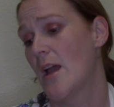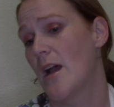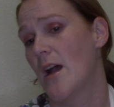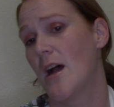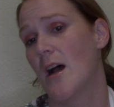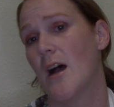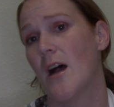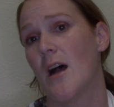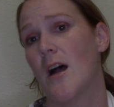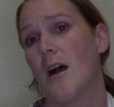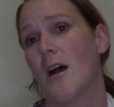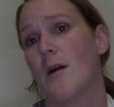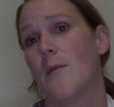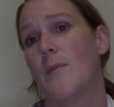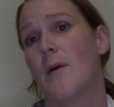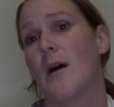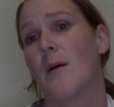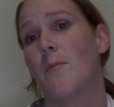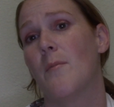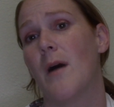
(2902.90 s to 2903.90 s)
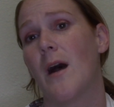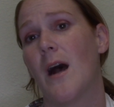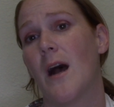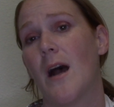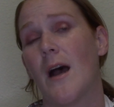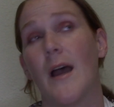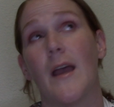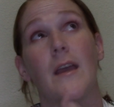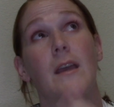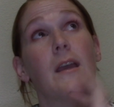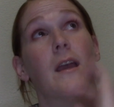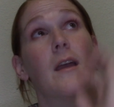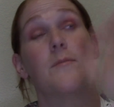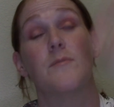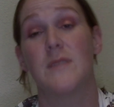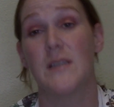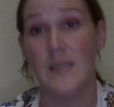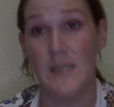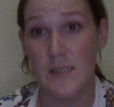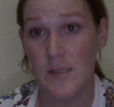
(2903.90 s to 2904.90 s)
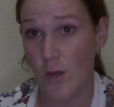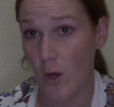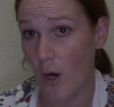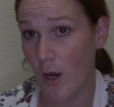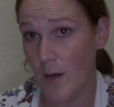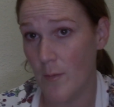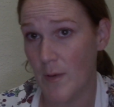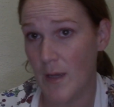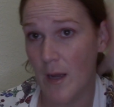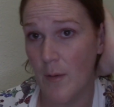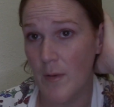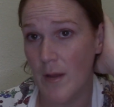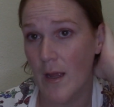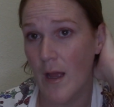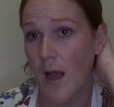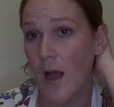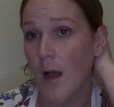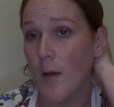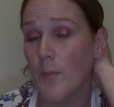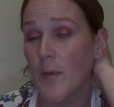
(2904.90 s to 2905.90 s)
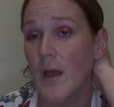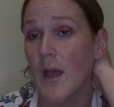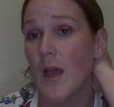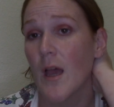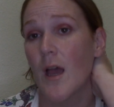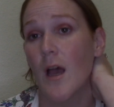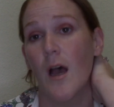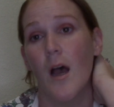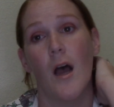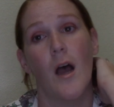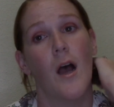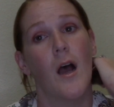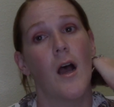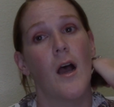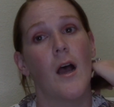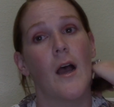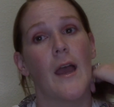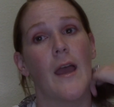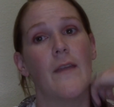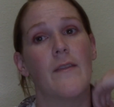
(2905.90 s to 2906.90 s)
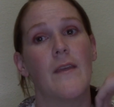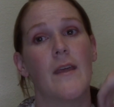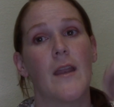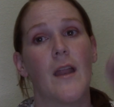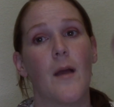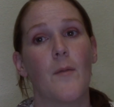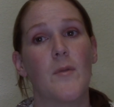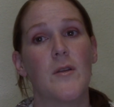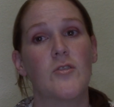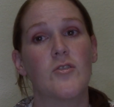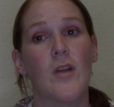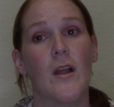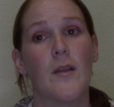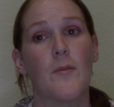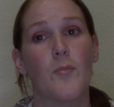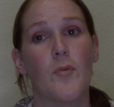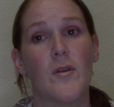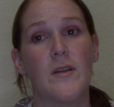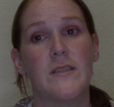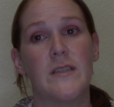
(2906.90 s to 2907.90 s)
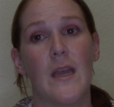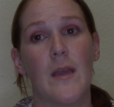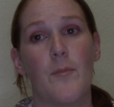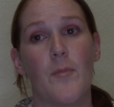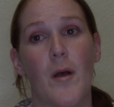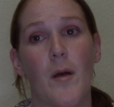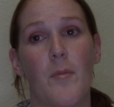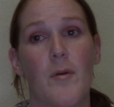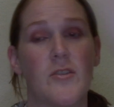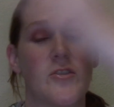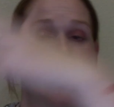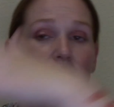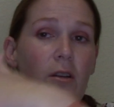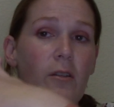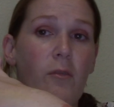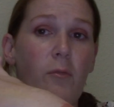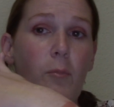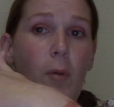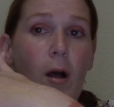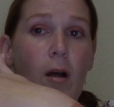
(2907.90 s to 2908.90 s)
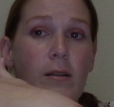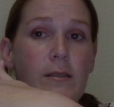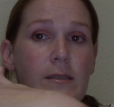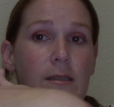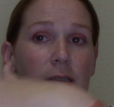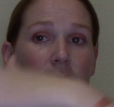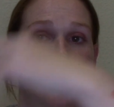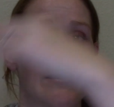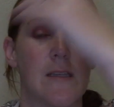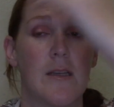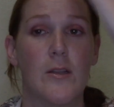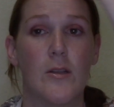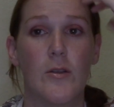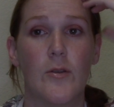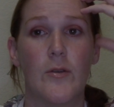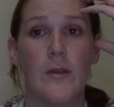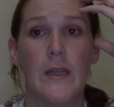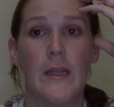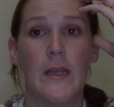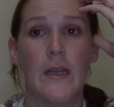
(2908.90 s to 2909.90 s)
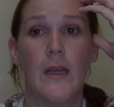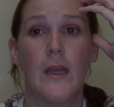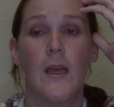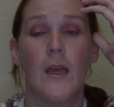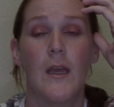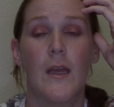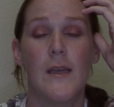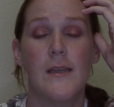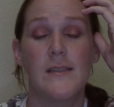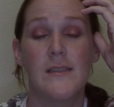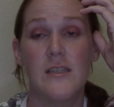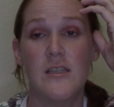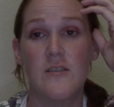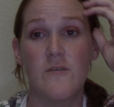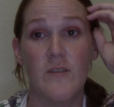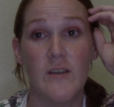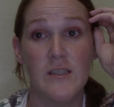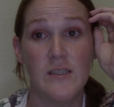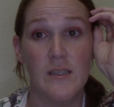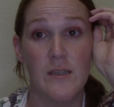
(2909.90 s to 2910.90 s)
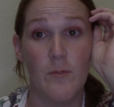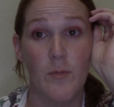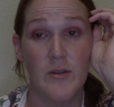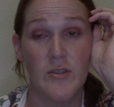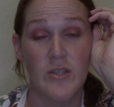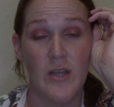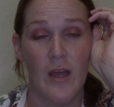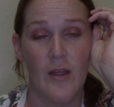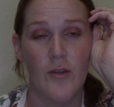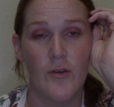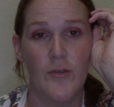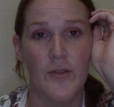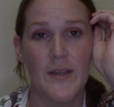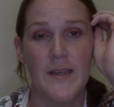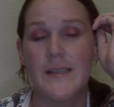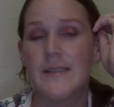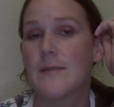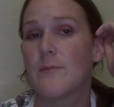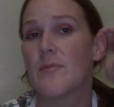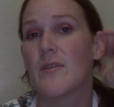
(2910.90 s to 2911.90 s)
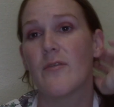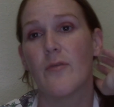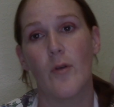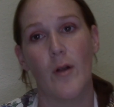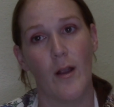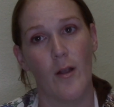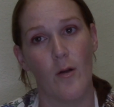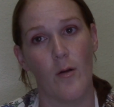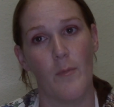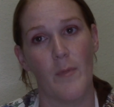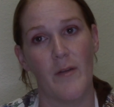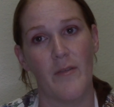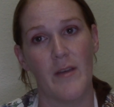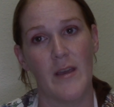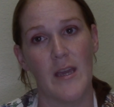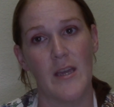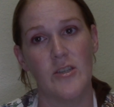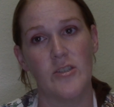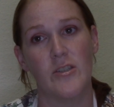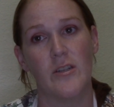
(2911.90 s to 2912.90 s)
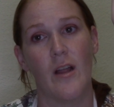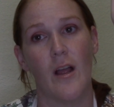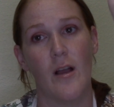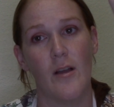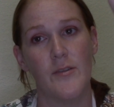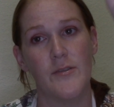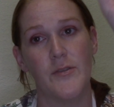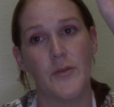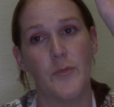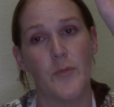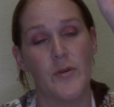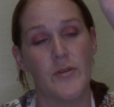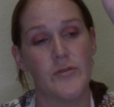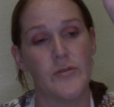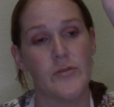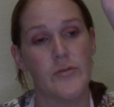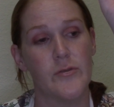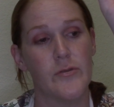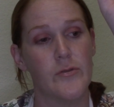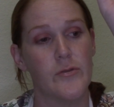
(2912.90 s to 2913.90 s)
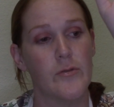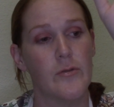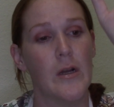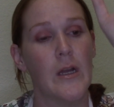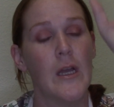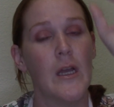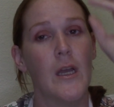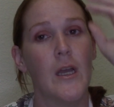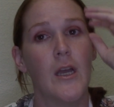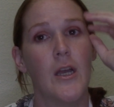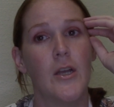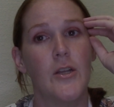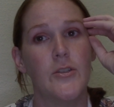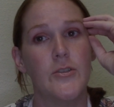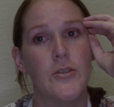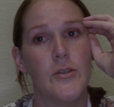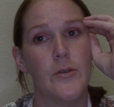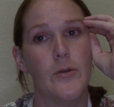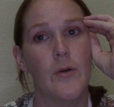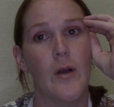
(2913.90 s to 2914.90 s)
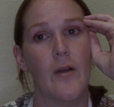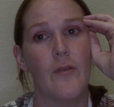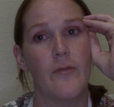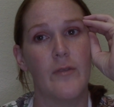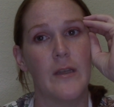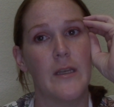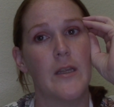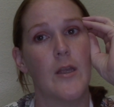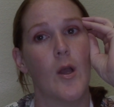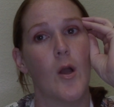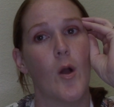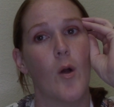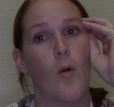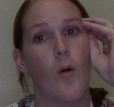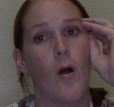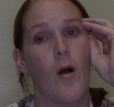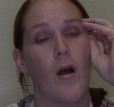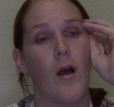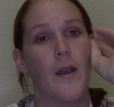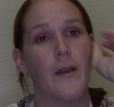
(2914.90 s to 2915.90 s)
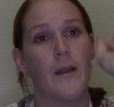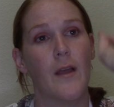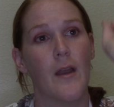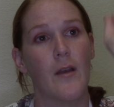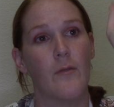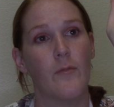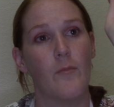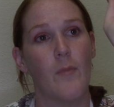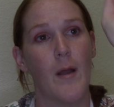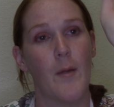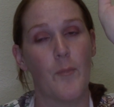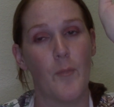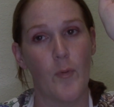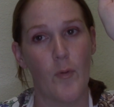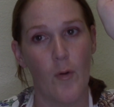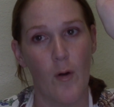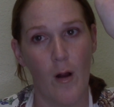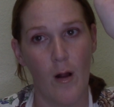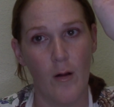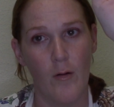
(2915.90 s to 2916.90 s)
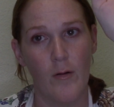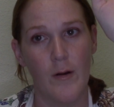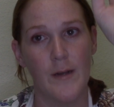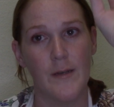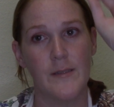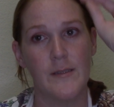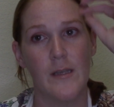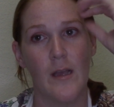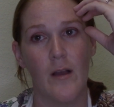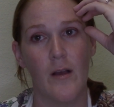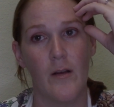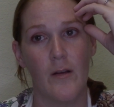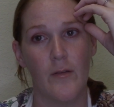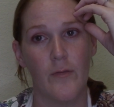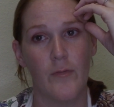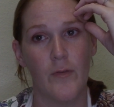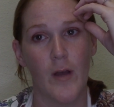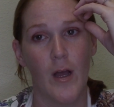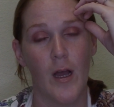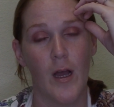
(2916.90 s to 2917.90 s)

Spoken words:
My empties are going to be coming up. And then I'm going to try to pre-tape a bunch of boxes, including Stitch Fix and a bunch of other things before I go on my vacation. I also want to do a video on kind of my progress of